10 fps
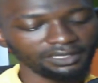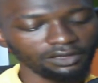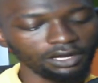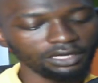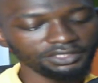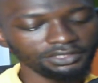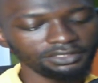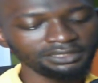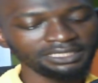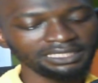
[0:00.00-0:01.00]

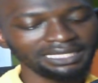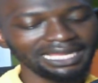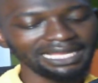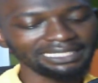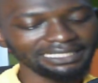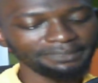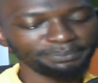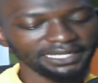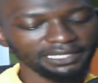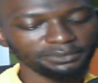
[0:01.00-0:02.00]
Also, an
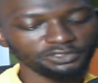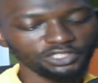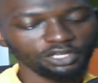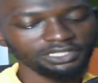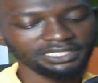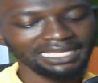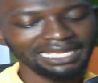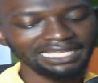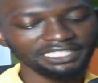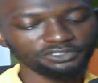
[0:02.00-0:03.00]
impeccable source
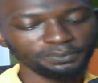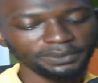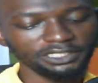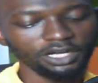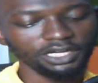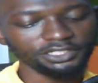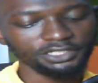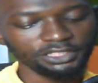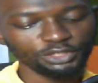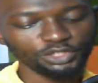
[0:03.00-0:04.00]
at the Supreme Court
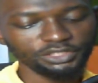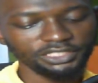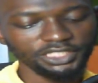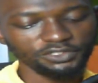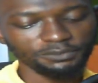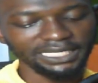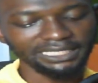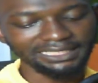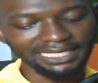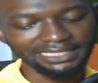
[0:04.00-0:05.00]
told newsmen
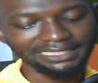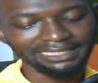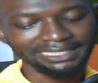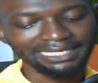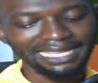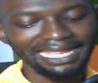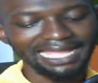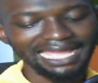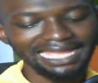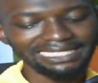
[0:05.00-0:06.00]
that the
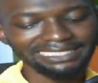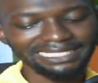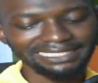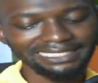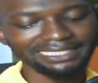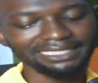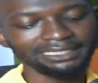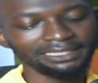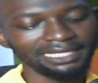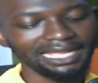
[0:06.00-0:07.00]
NJC
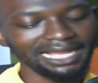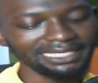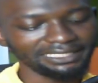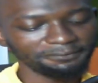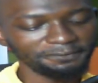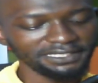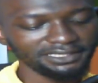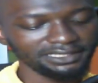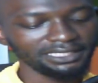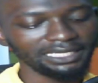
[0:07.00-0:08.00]
had
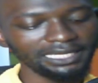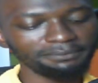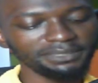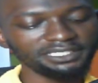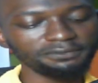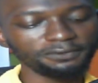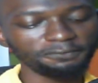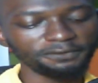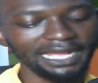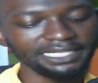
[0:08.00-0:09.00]
fixed a meeting for
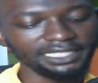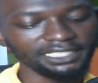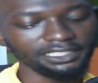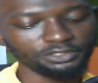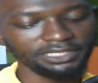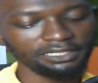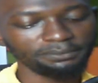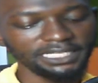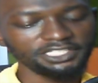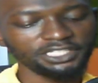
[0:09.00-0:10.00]
Friday to
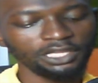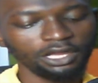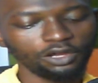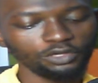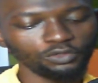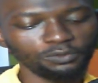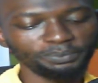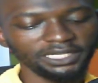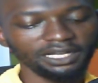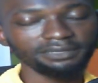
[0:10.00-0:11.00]
deliberate on who
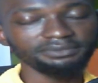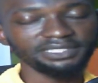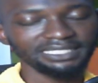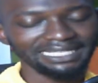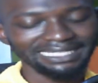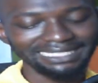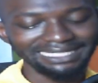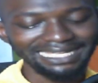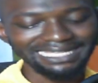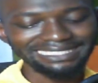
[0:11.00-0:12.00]
becomes the
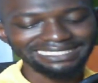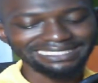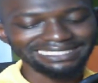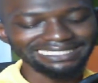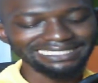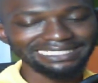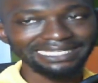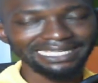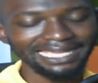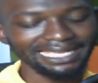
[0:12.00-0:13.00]
next
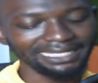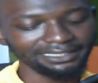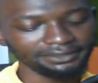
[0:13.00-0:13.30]
CJN.